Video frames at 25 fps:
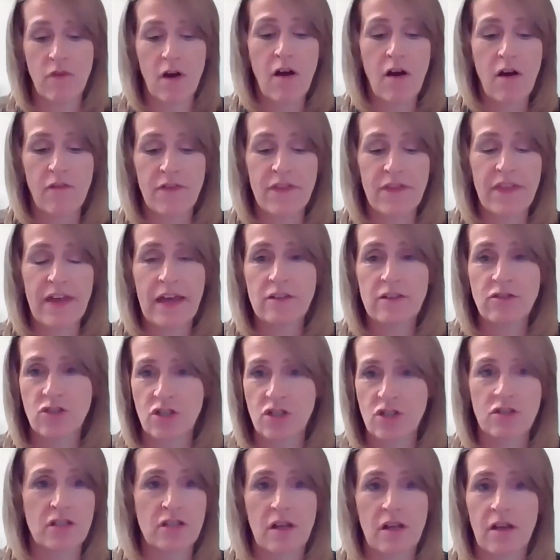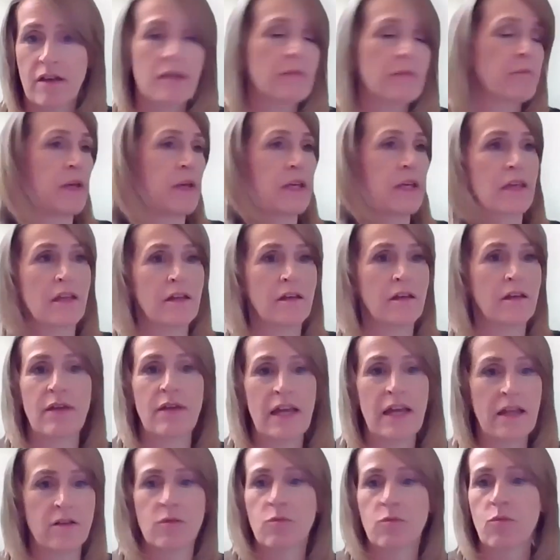rather than just like picking a
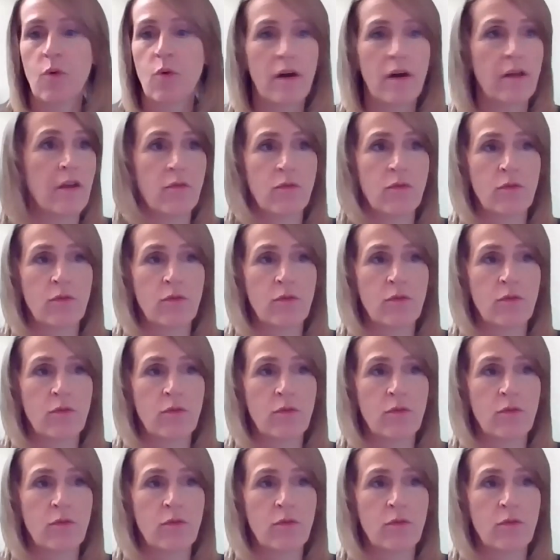random one,